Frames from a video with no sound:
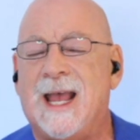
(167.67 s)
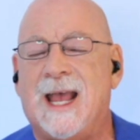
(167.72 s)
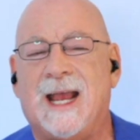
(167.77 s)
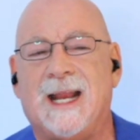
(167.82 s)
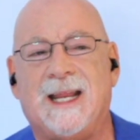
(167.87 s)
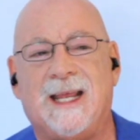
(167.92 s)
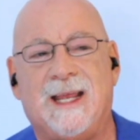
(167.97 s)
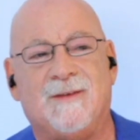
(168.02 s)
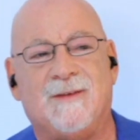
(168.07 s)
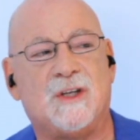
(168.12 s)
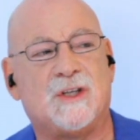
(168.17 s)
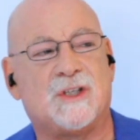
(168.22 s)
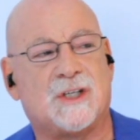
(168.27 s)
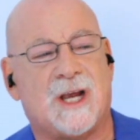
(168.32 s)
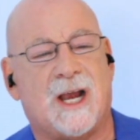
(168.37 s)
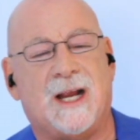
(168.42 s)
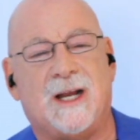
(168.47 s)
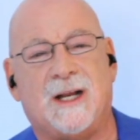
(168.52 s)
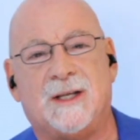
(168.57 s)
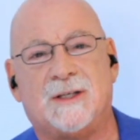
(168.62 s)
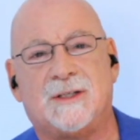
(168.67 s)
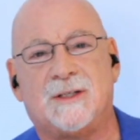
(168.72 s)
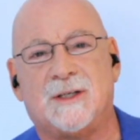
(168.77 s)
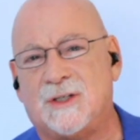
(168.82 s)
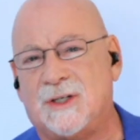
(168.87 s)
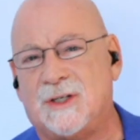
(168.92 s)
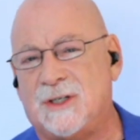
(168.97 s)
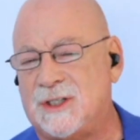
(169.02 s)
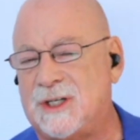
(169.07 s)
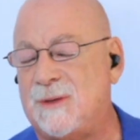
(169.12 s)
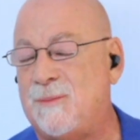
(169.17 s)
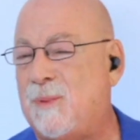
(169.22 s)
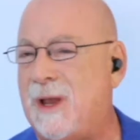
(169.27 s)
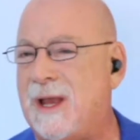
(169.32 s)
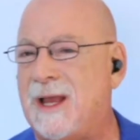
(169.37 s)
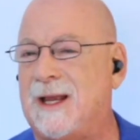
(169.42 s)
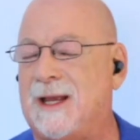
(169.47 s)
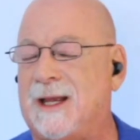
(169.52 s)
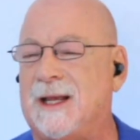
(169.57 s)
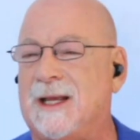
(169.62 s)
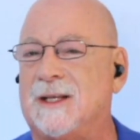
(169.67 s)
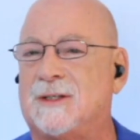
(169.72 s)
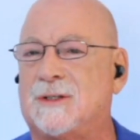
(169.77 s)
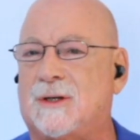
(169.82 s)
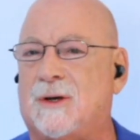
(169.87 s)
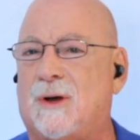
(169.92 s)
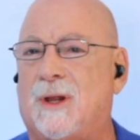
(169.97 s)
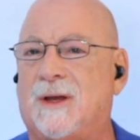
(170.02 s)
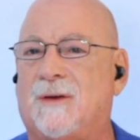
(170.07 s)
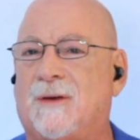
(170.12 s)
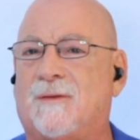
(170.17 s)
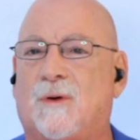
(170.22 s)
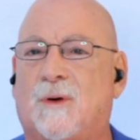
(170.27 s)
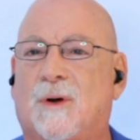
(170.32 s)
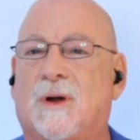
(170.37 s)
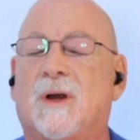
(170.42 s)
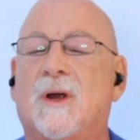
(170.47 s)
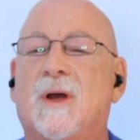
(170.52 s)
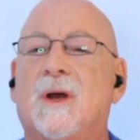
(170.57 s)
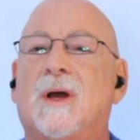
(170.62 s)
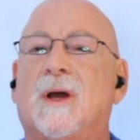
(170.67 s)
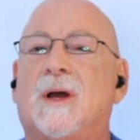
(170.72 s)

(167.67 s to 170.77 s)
and even China's Xi Jinping is calling for